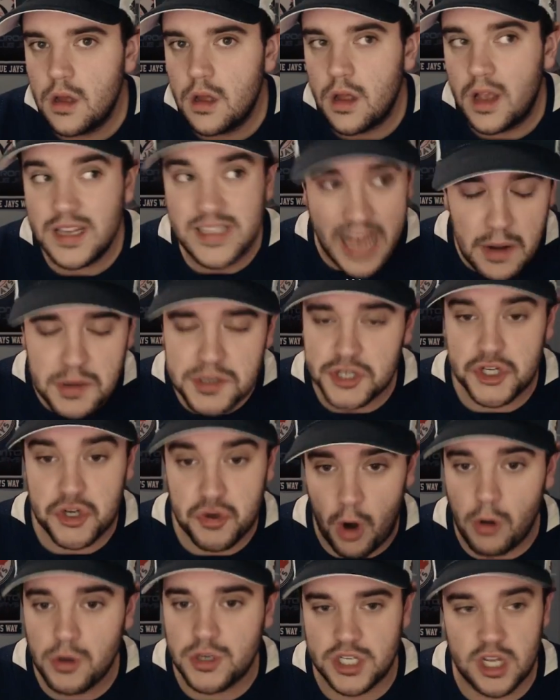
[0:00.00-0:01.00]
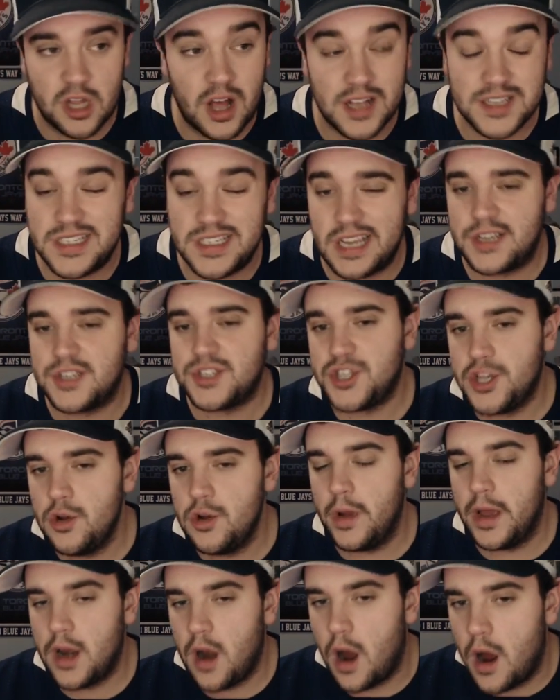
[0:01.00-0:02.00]
Because that was atrocious. You lost six
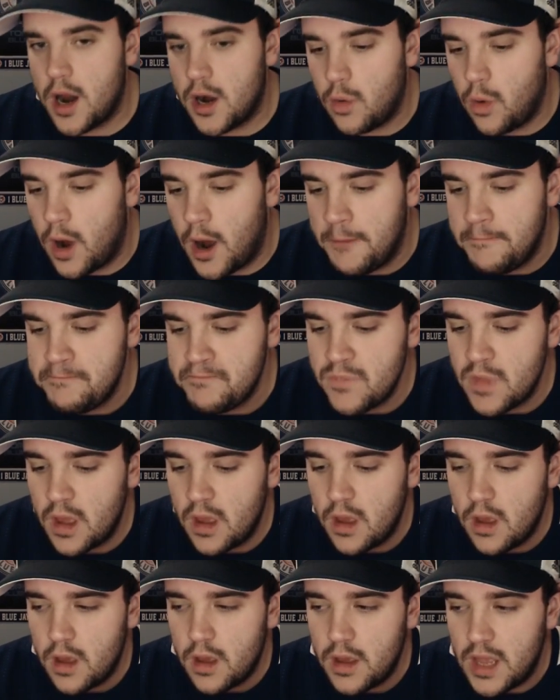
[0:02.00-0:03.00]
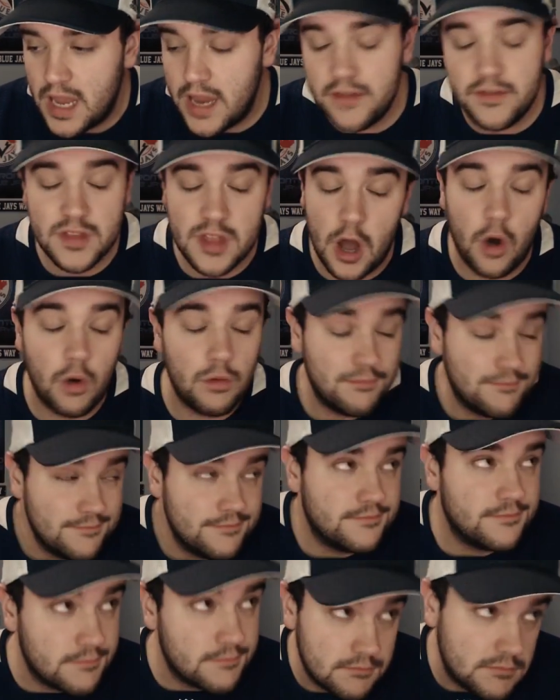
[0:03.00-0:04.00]
two in Ottawa, even though
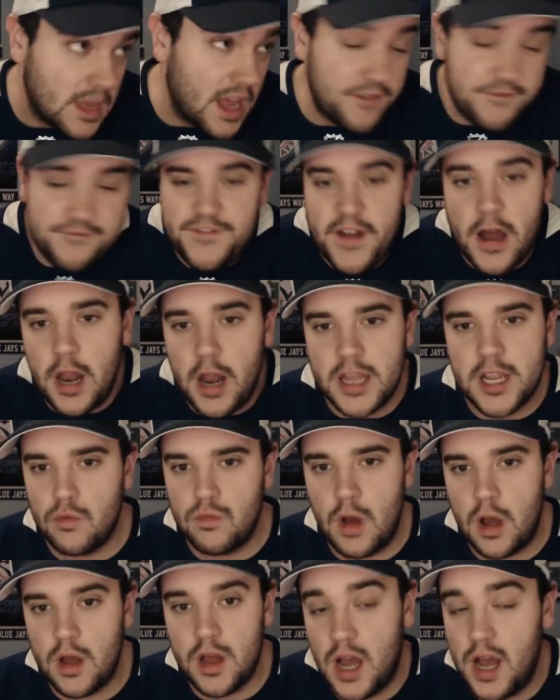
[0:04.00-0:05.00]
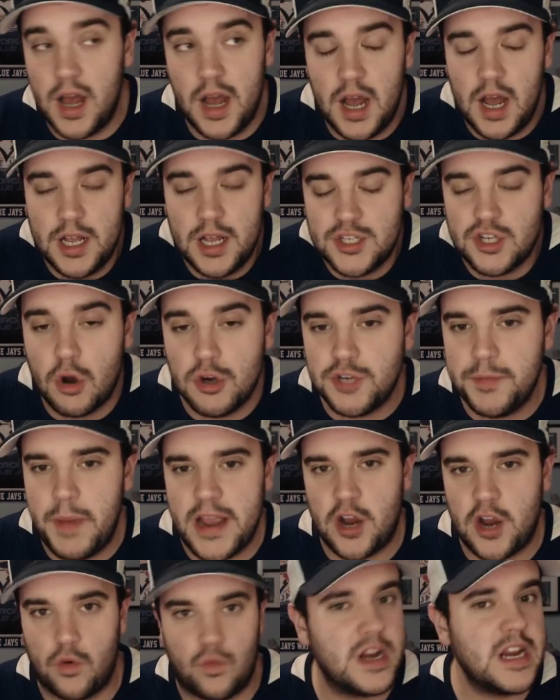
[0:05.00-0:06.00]
it felt like a, uh, a
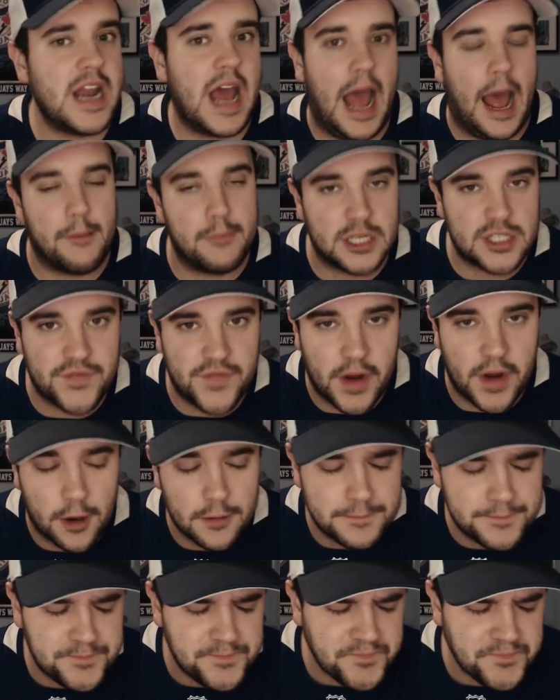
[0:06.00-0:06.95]
Scotiabank Arena atmosphere.